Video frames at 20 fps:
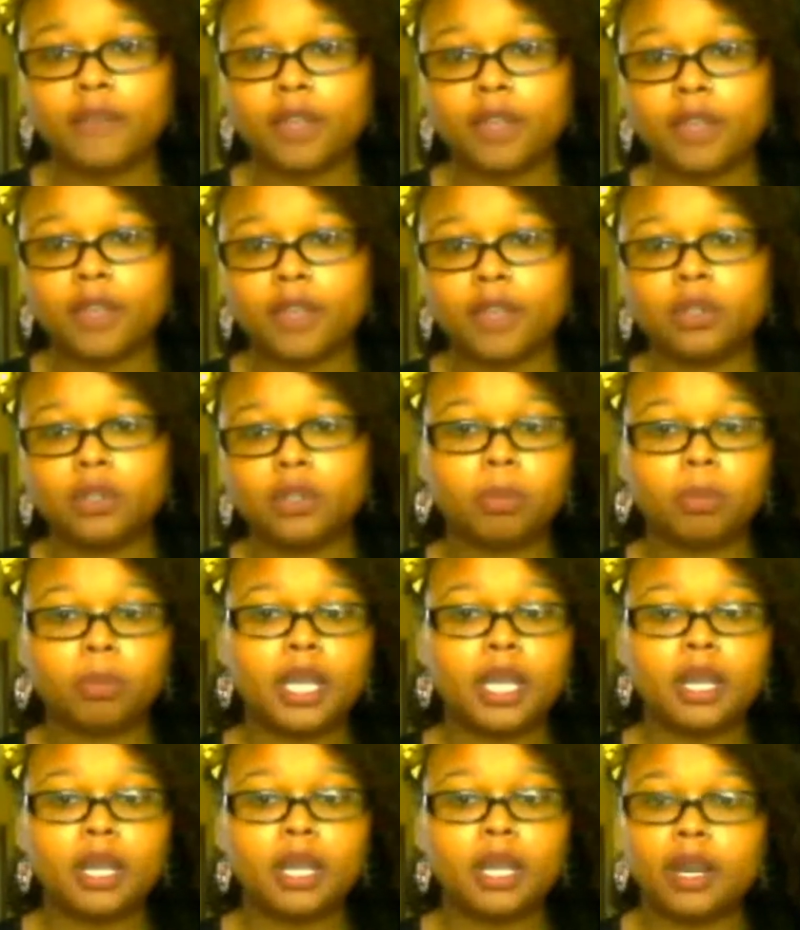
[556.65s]
if you don't
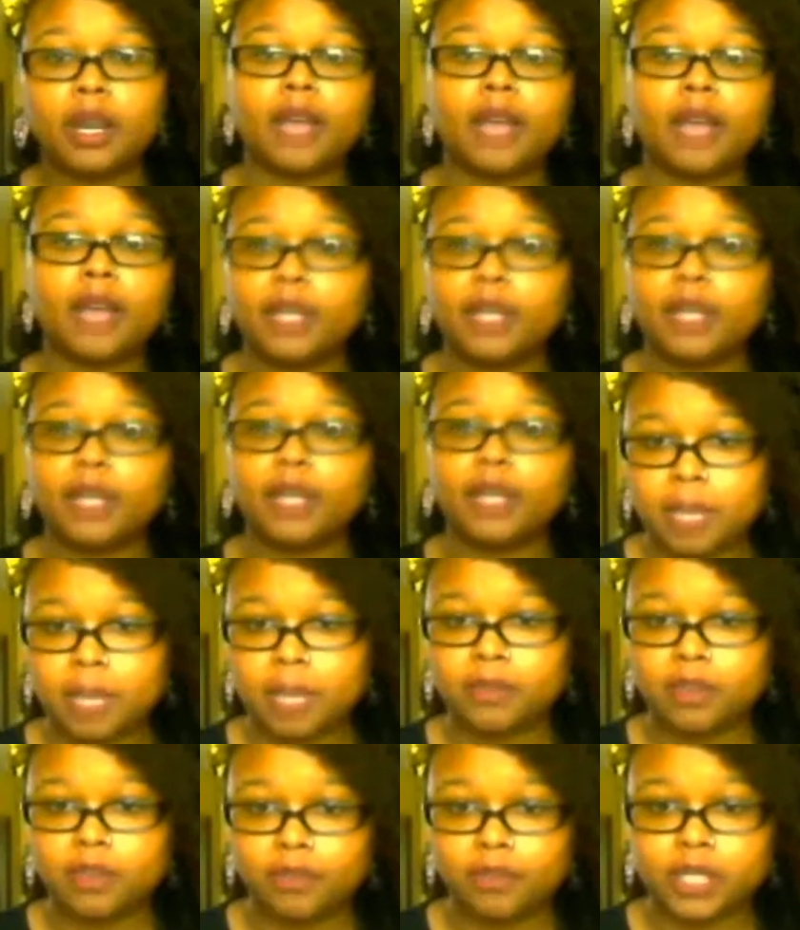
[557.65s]
plan on having any type
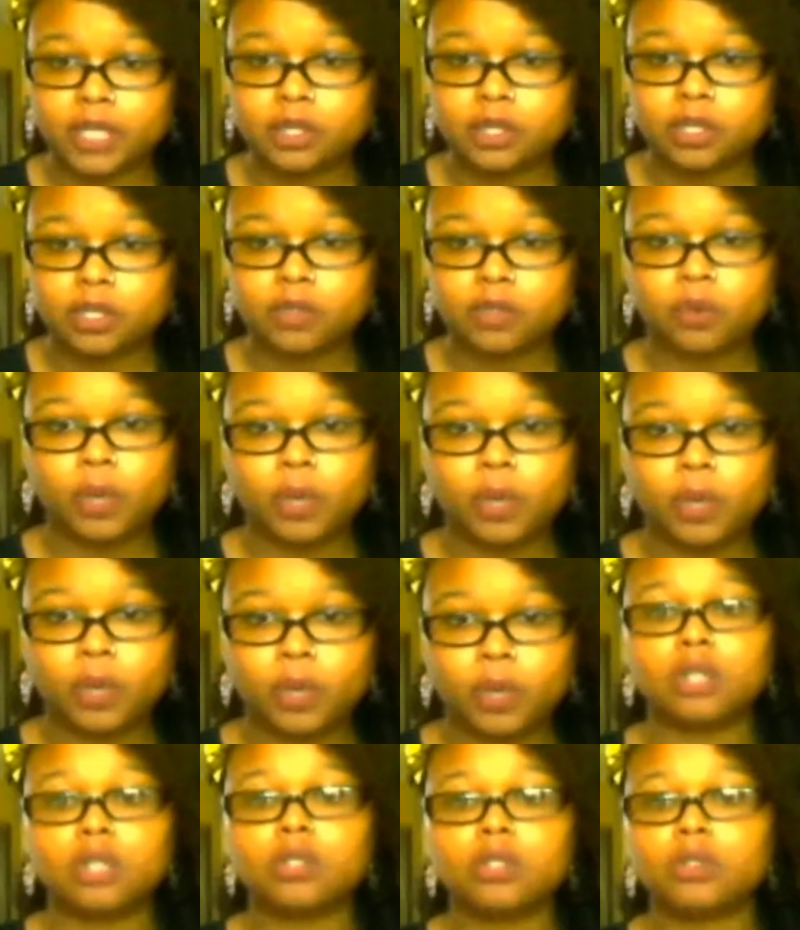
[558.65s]
of investors for it, it's
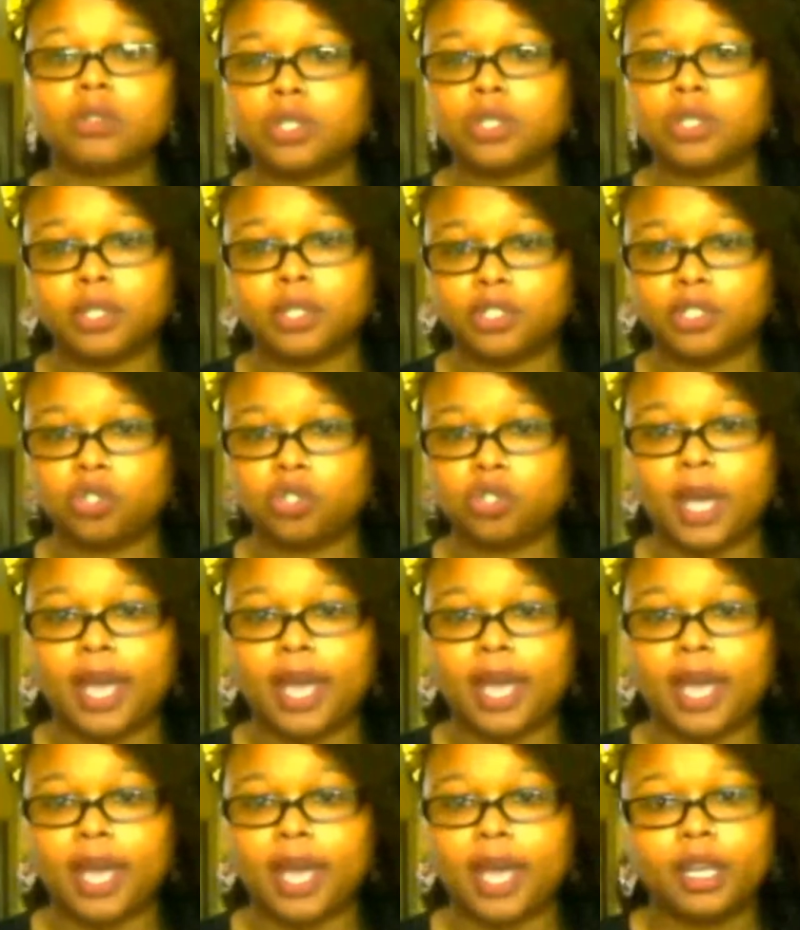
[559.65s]
also just good to
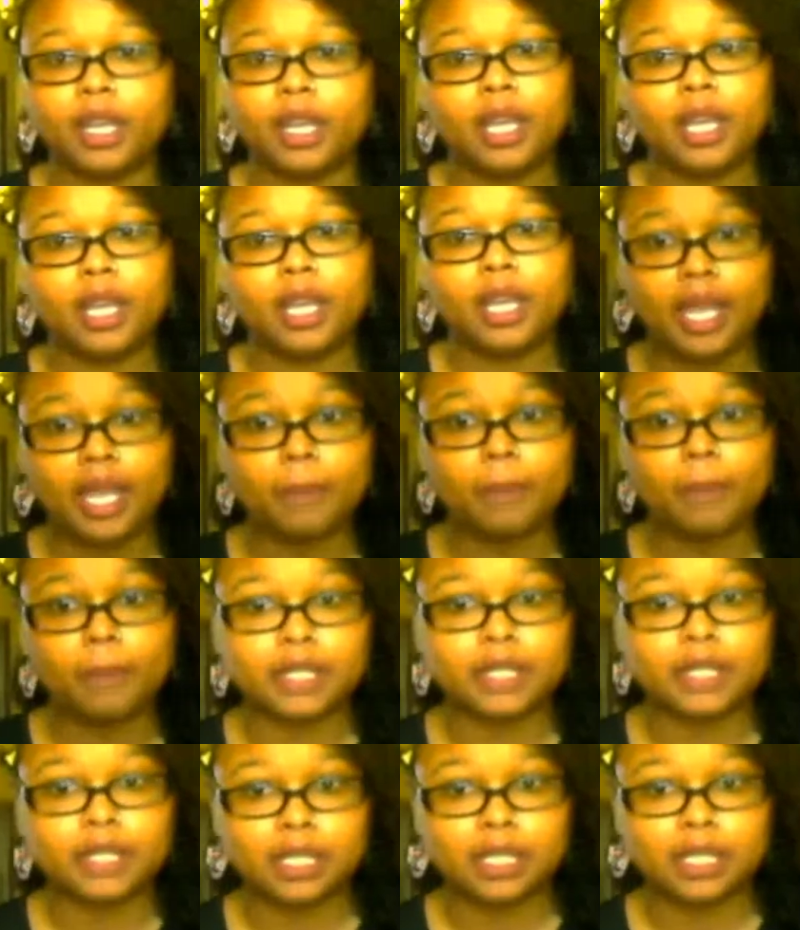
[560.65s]
have a
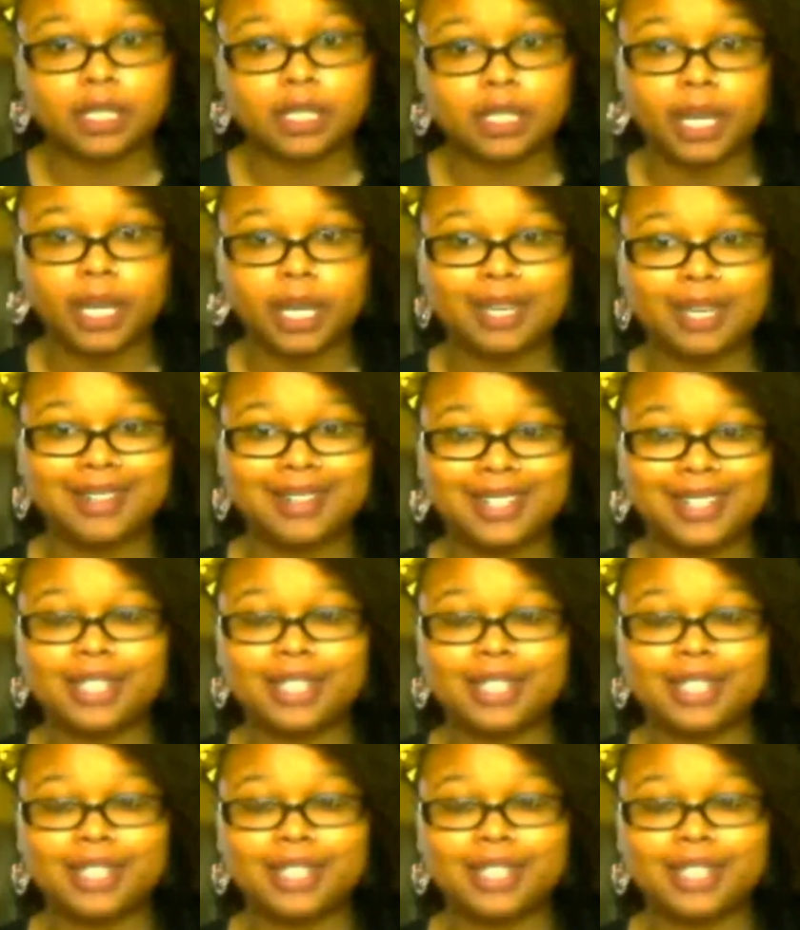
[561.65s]
business plan in key.